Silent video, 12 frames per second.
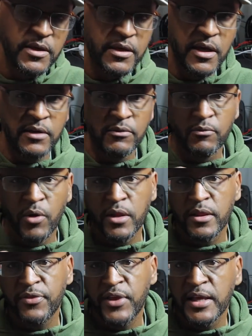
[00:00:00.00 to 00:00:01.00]
And one
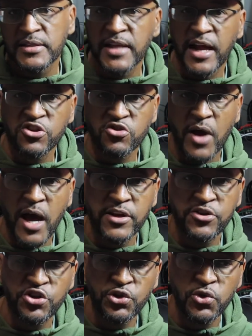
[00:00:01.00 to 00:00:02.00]
of the things that I try
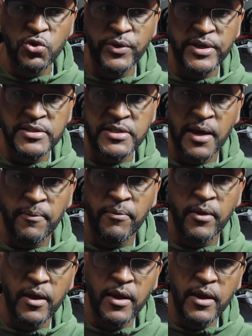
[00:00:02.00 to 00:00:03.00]
to do is,
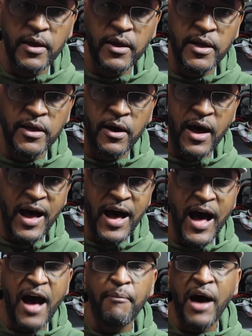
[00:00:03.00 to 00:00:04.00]
I'm
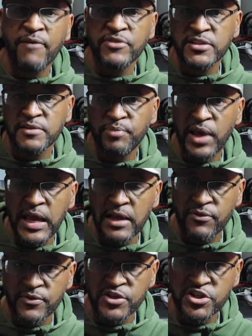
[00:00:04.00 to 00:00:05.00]
obviously paying
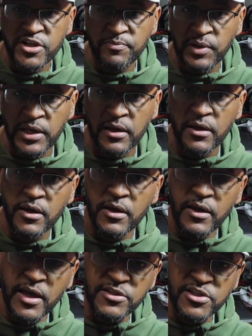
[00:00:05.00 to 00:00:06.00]
for the shipping,
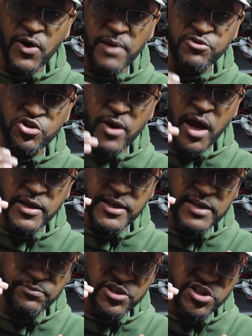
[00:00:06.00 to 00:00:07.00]
and so I'm trying to keep the